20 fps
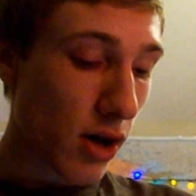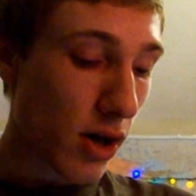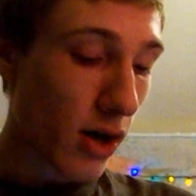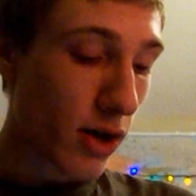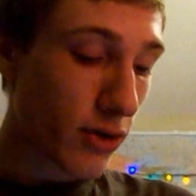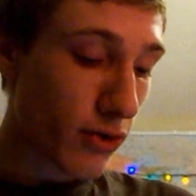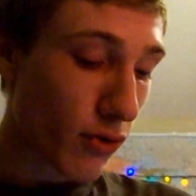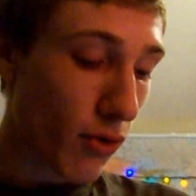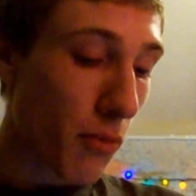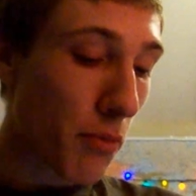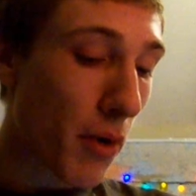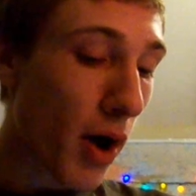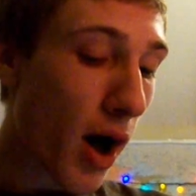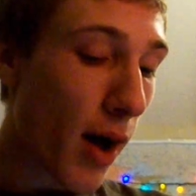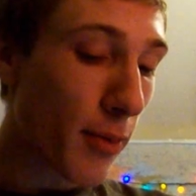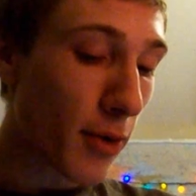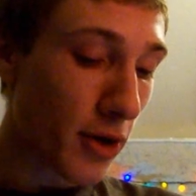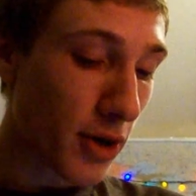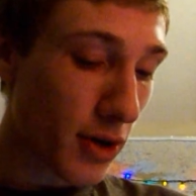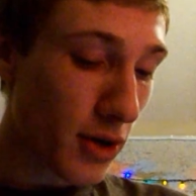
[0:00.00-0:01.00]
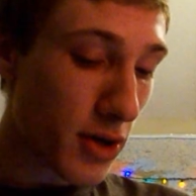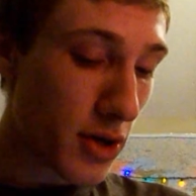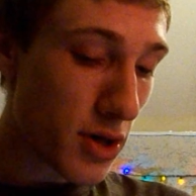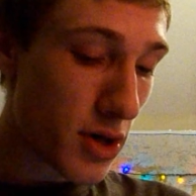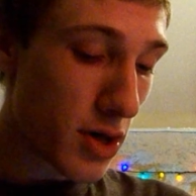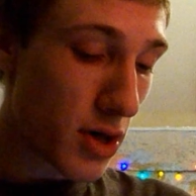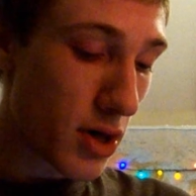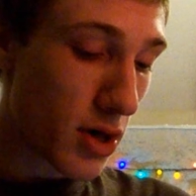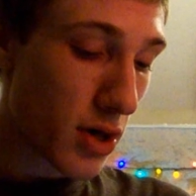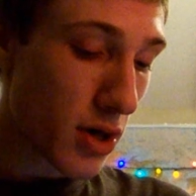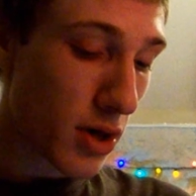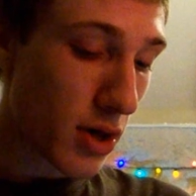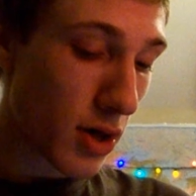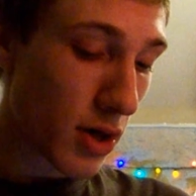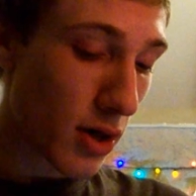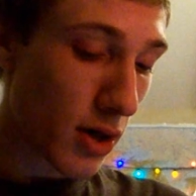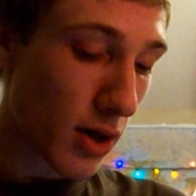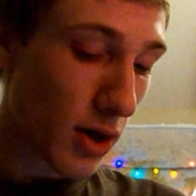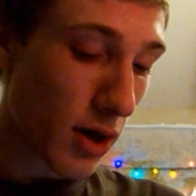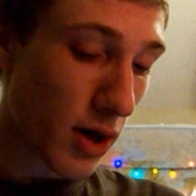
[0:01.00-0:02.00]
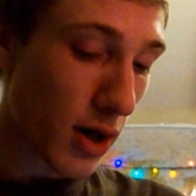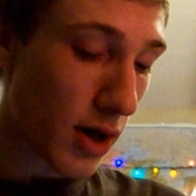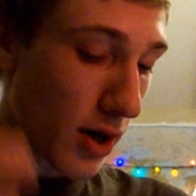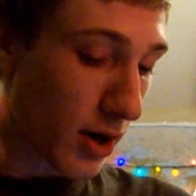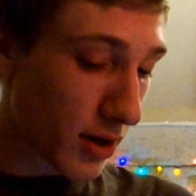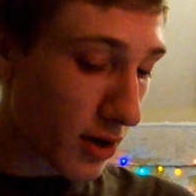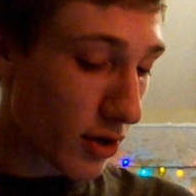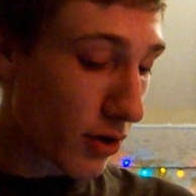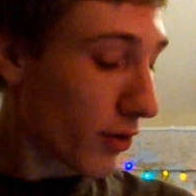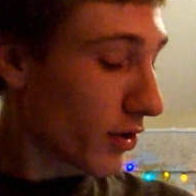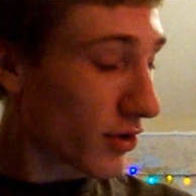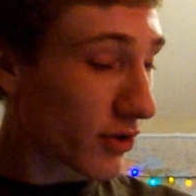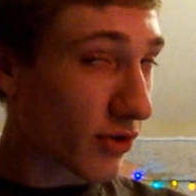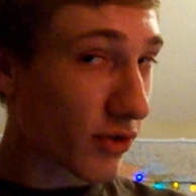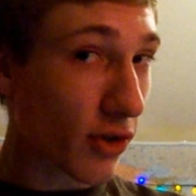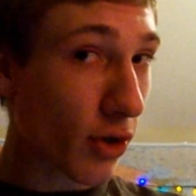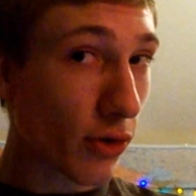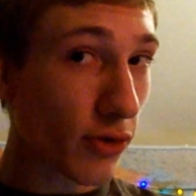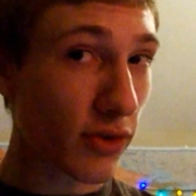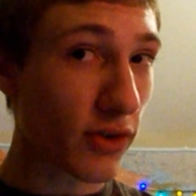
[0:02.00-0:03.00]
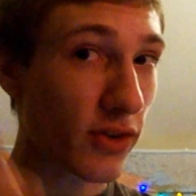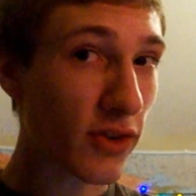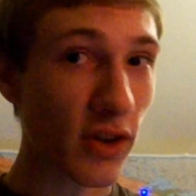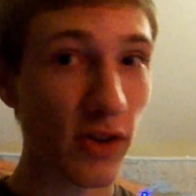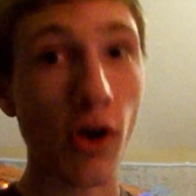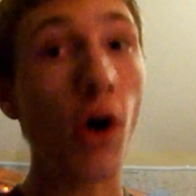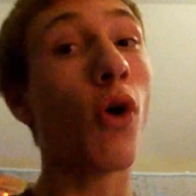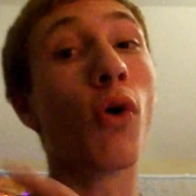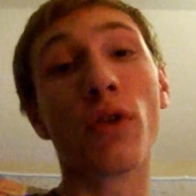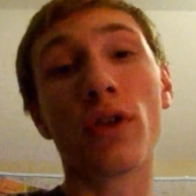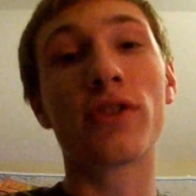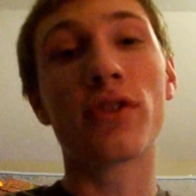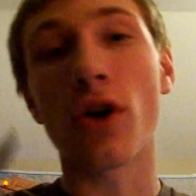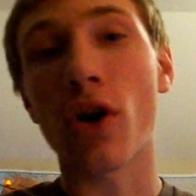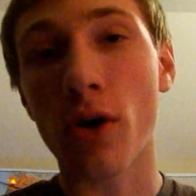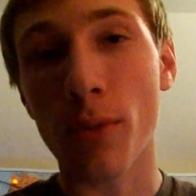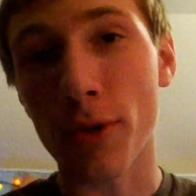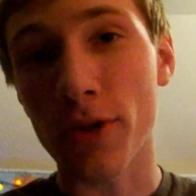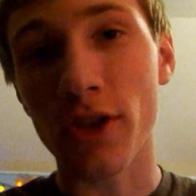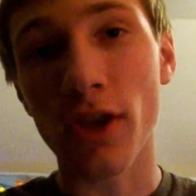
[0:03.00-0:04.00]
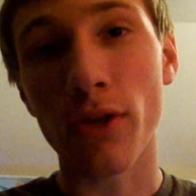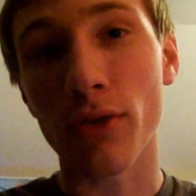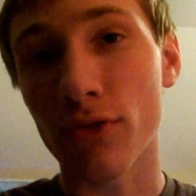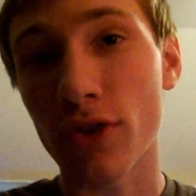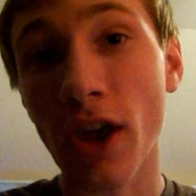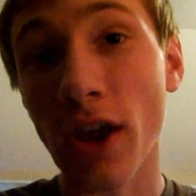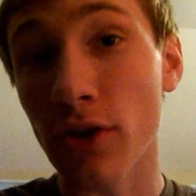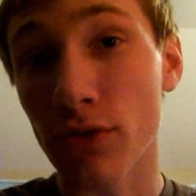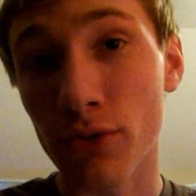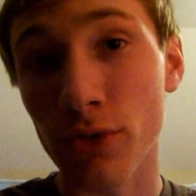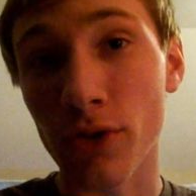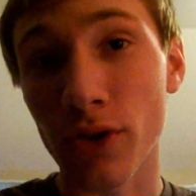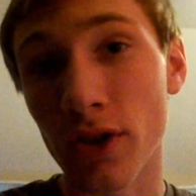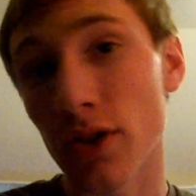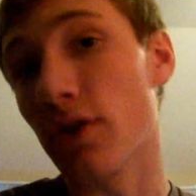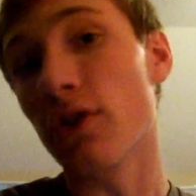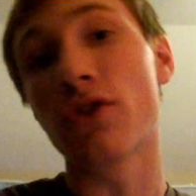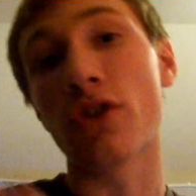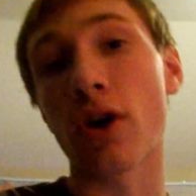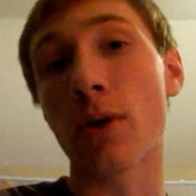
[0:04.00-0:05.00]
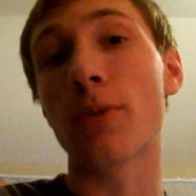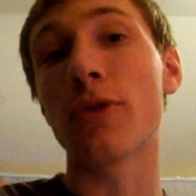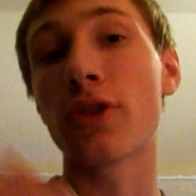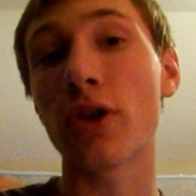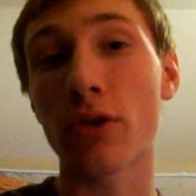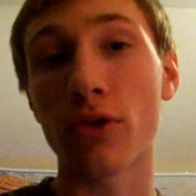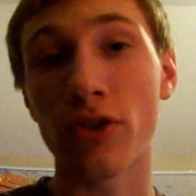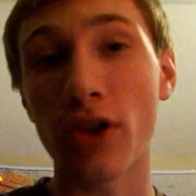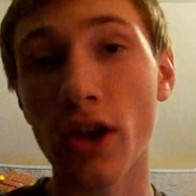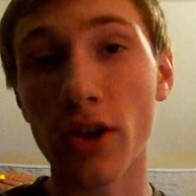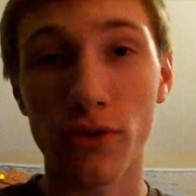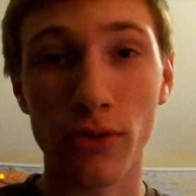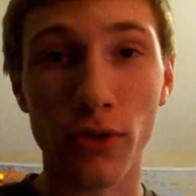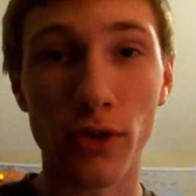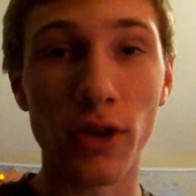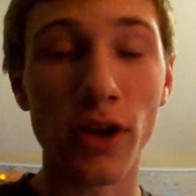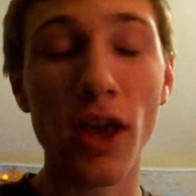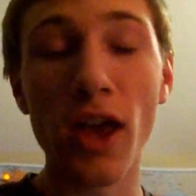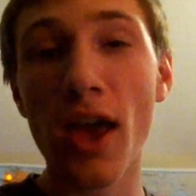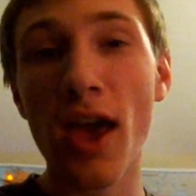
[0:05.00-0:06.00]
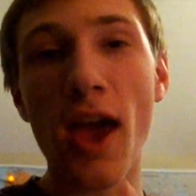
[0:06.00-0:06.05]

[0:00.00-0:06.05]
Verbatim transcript: under Obama, uh, you know, he just goes and says, "Oh, well, let's talk about the other 10 trillion. Let's talk about the other 10 trillion."